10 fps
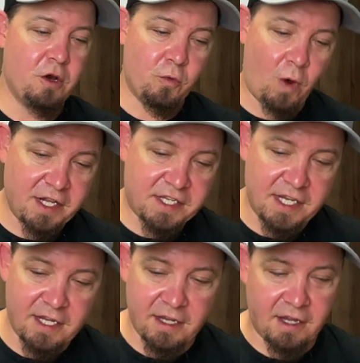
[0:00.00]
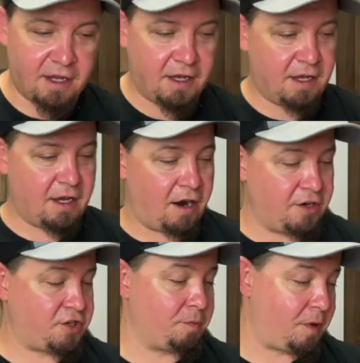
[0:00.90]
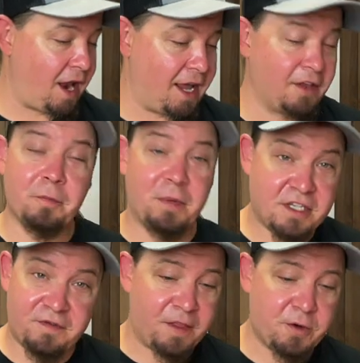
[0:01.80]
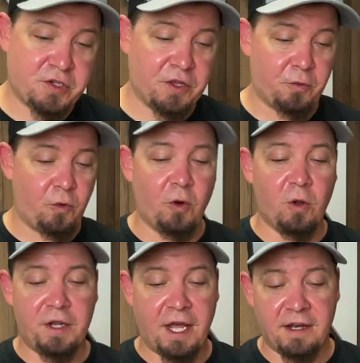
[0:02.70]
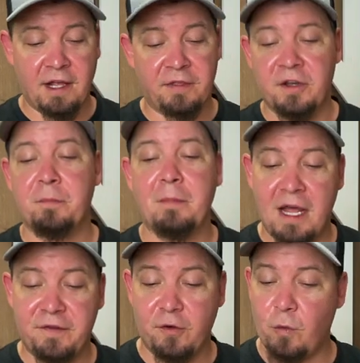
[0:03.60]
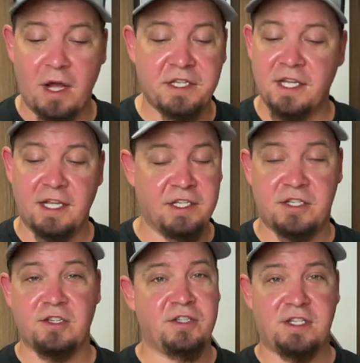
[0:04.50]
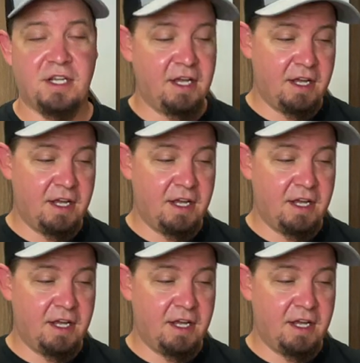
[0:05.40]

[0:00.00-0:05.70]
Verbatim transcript: Whiting uh, are supplying the best feathers in the world, and, and the demand for whiting is just